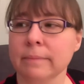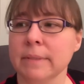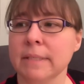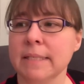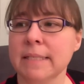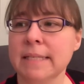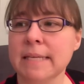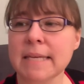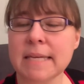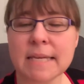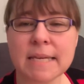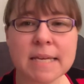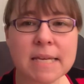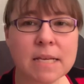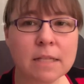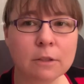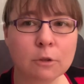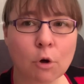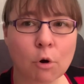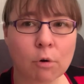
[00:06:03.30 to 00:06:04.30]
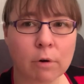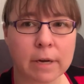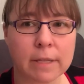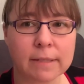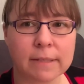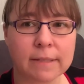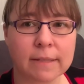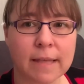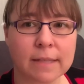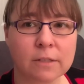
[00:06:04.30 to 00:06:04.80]
T.E. Lawrence.
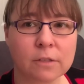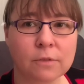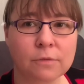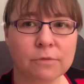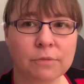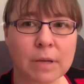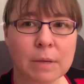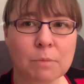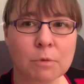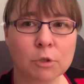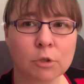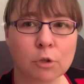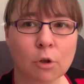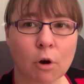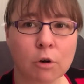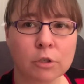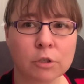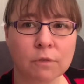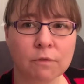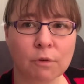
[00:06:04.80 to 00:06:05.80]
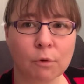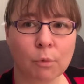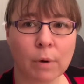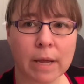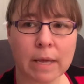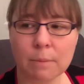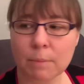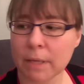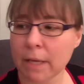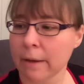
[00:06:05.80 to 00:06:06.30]
That's the famous Lawrence of
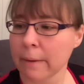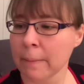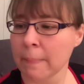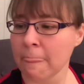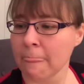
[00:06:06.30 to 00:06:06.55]
Arabia.